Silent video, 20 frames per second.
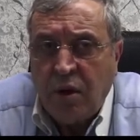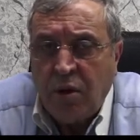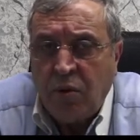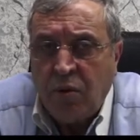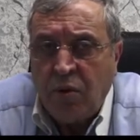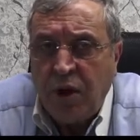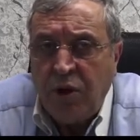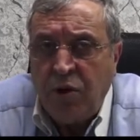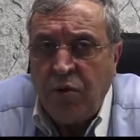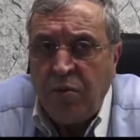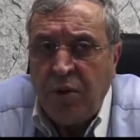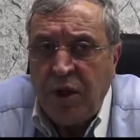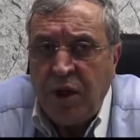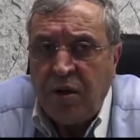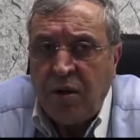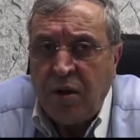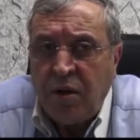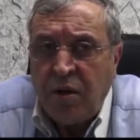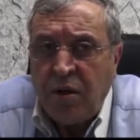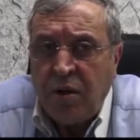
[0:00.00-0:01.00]
When you
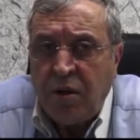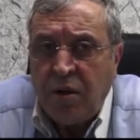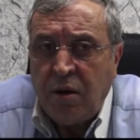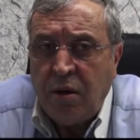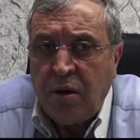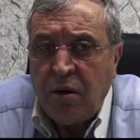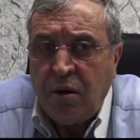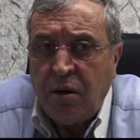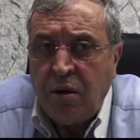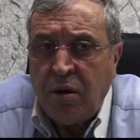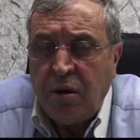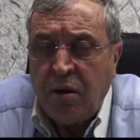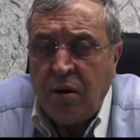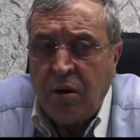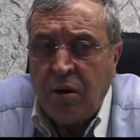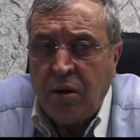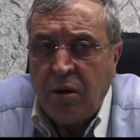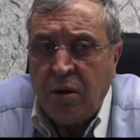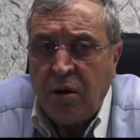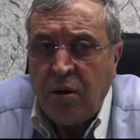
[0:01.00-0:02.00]
meet a
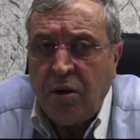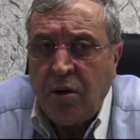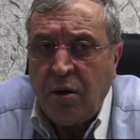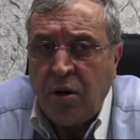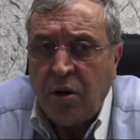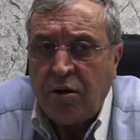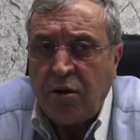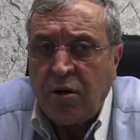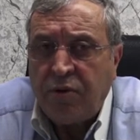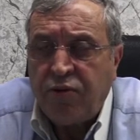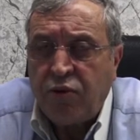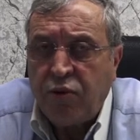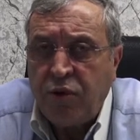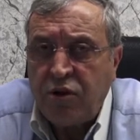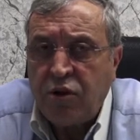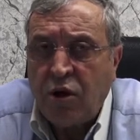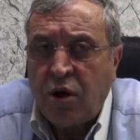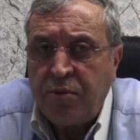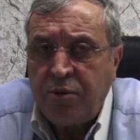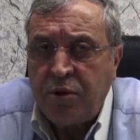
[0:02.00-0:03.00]
lot of
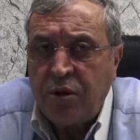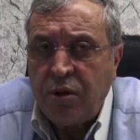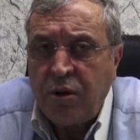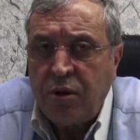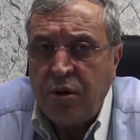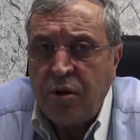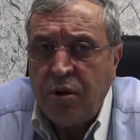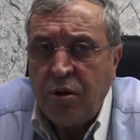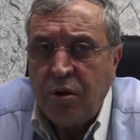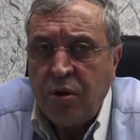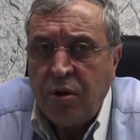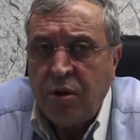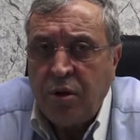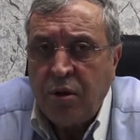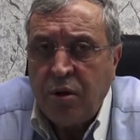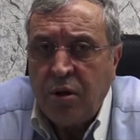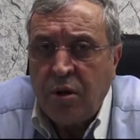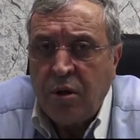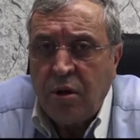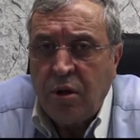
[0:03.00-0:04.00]
resorption,
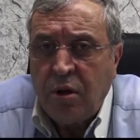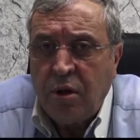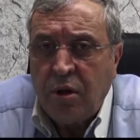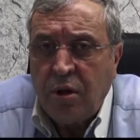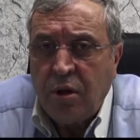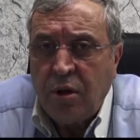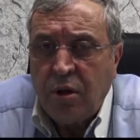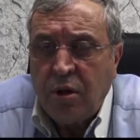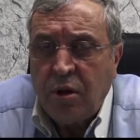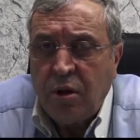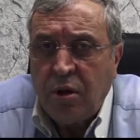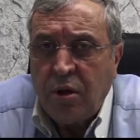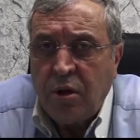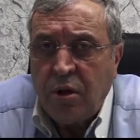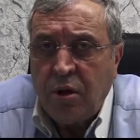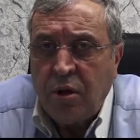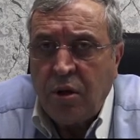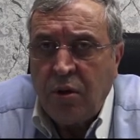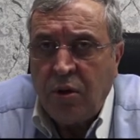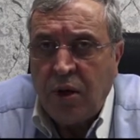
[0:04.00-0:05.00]

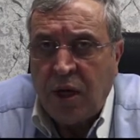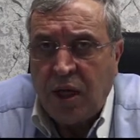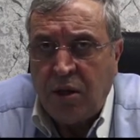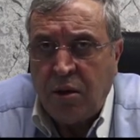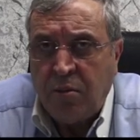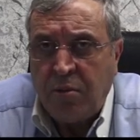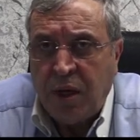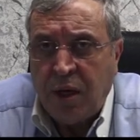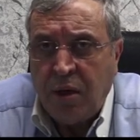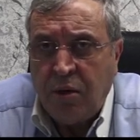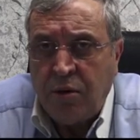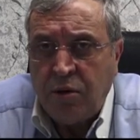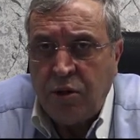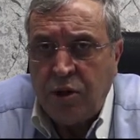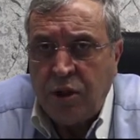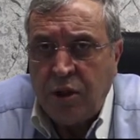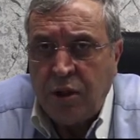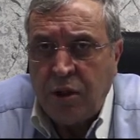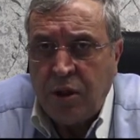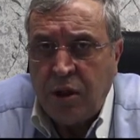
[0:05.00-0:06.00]
look at the
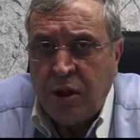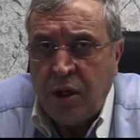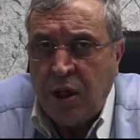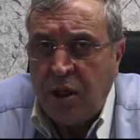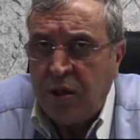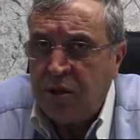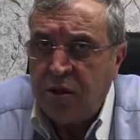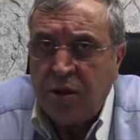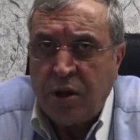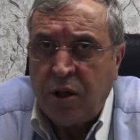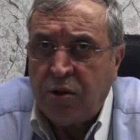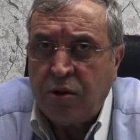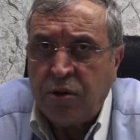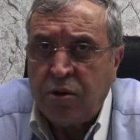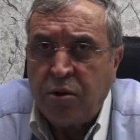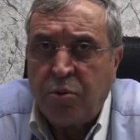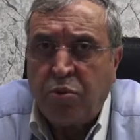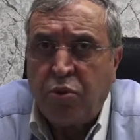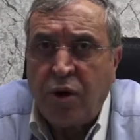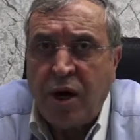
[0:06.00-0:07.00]
biology. It's not a
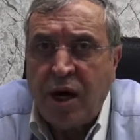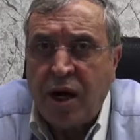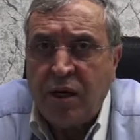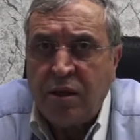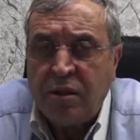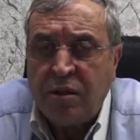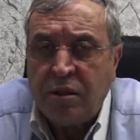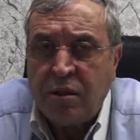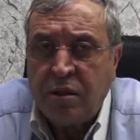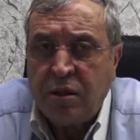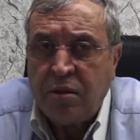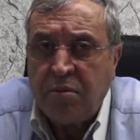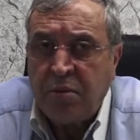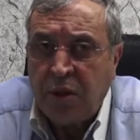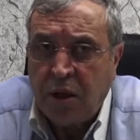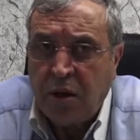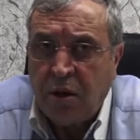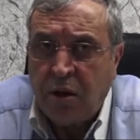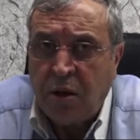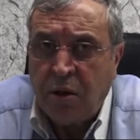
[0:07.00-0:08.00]
surprise,
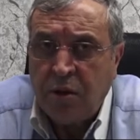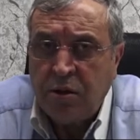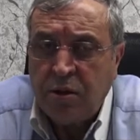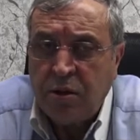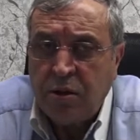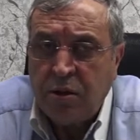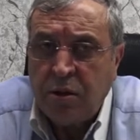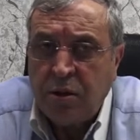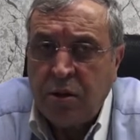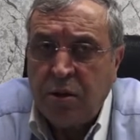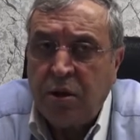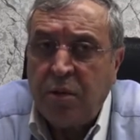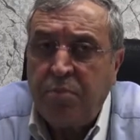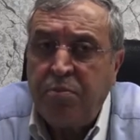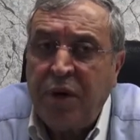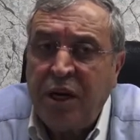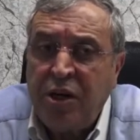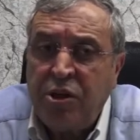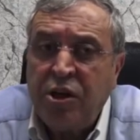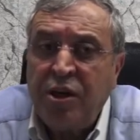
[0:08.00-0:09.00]
because the
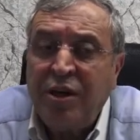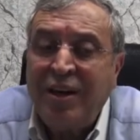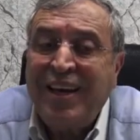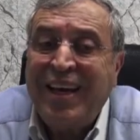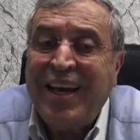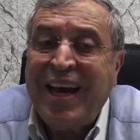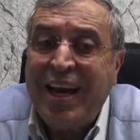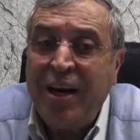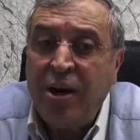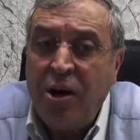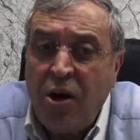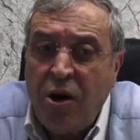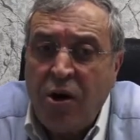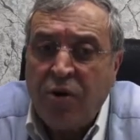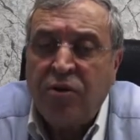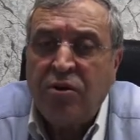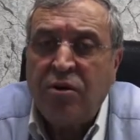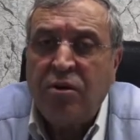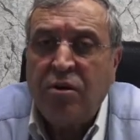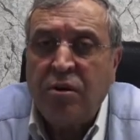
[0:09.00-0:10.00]
patient
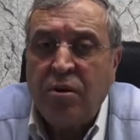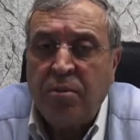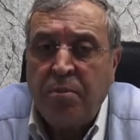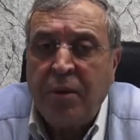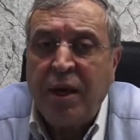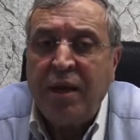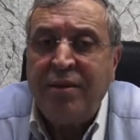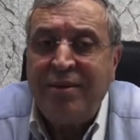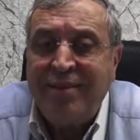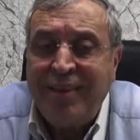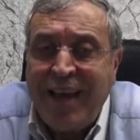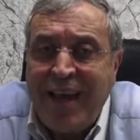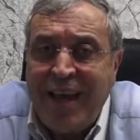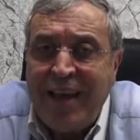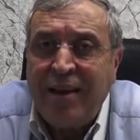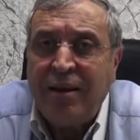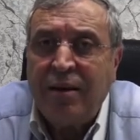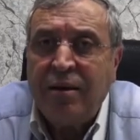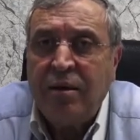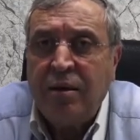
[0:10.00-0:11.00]
cannot
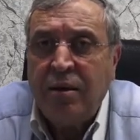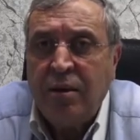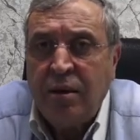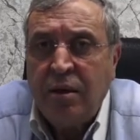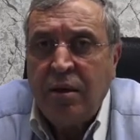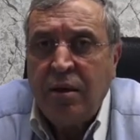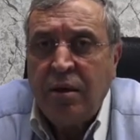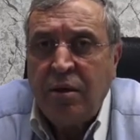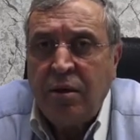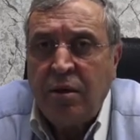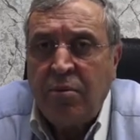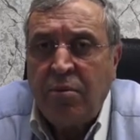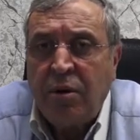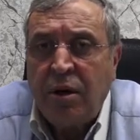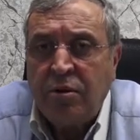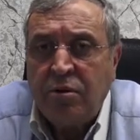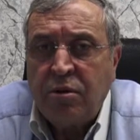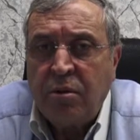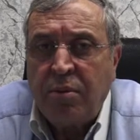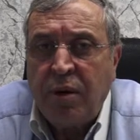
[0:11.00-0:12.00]
maintain the
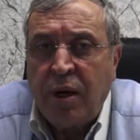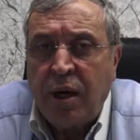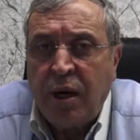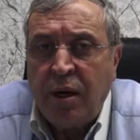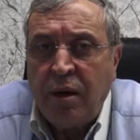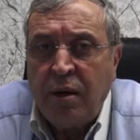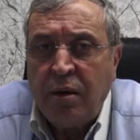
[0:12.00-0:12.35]
blood supply.